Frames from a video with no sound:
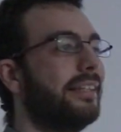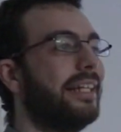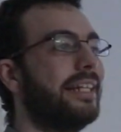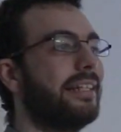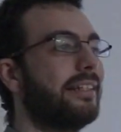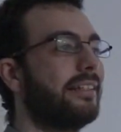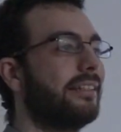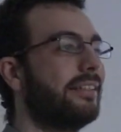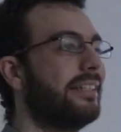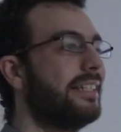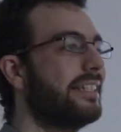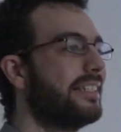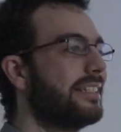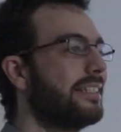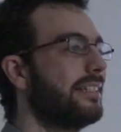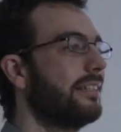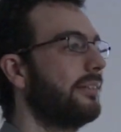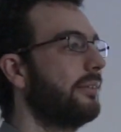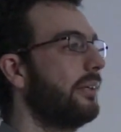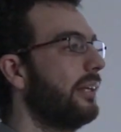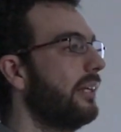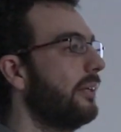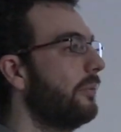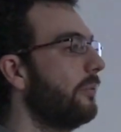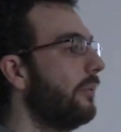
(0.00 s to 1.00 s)
they
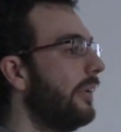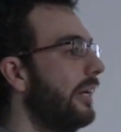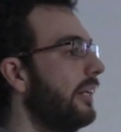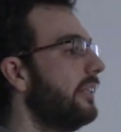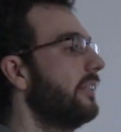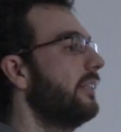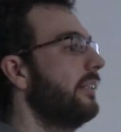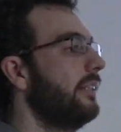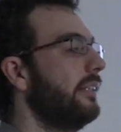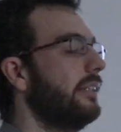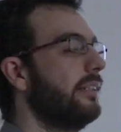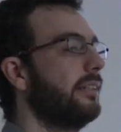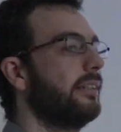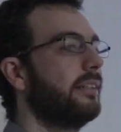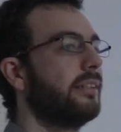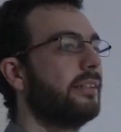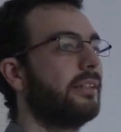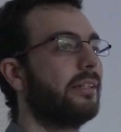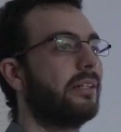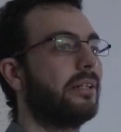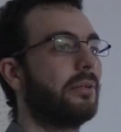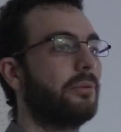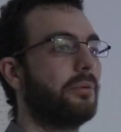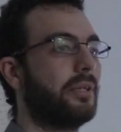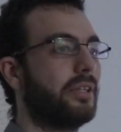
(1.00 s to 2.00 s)
disagree widely
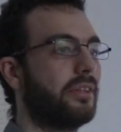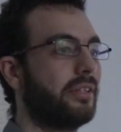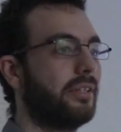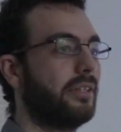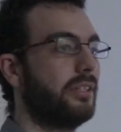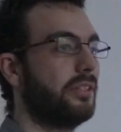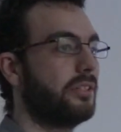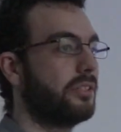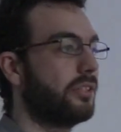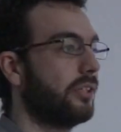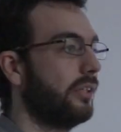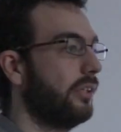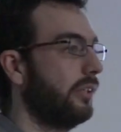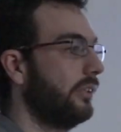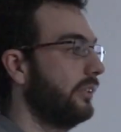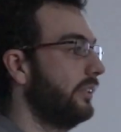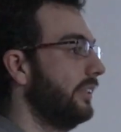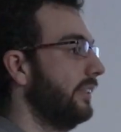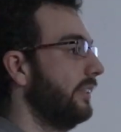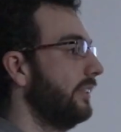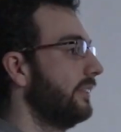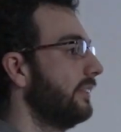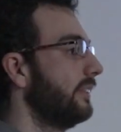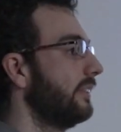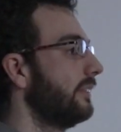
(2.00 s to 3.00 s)
with each
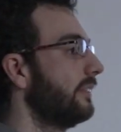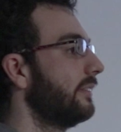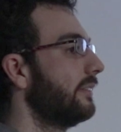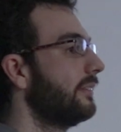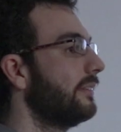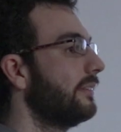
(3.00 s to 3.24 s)
other.